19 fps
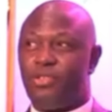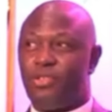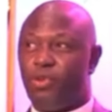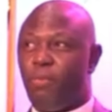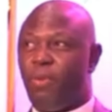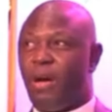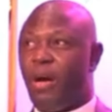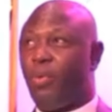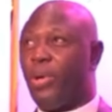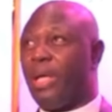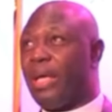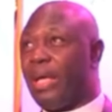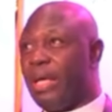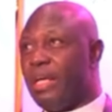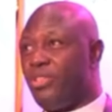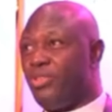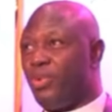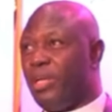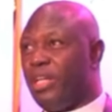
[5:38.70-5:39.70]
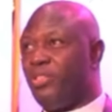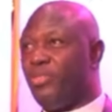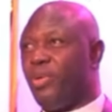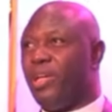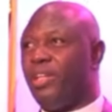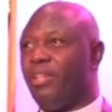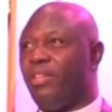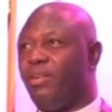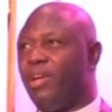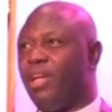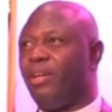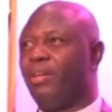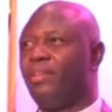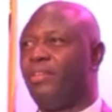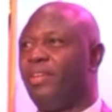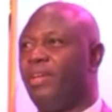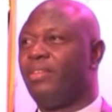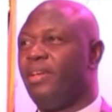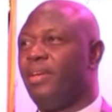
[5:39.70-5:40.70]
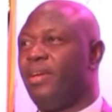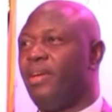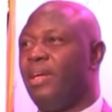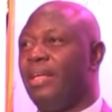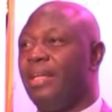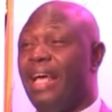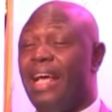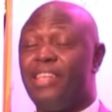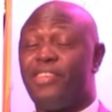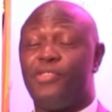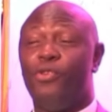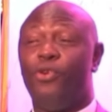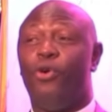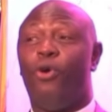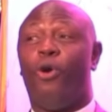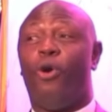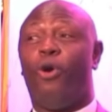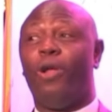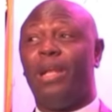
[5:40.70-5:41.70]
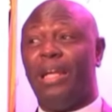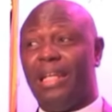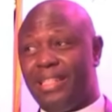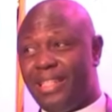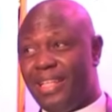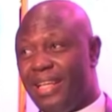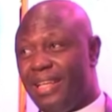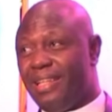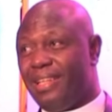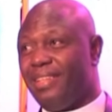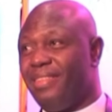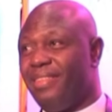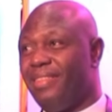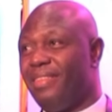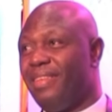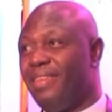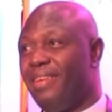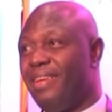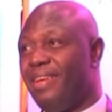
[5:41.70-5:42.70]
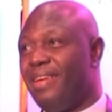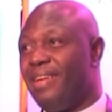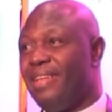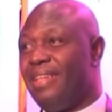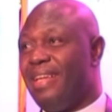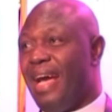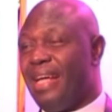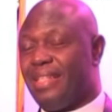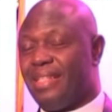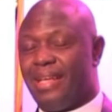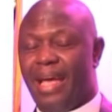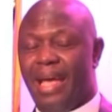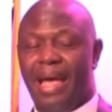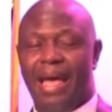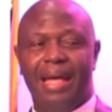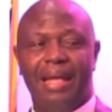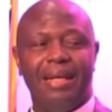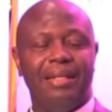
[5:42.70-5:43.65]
Super Weekend 2023. There's no holiday that can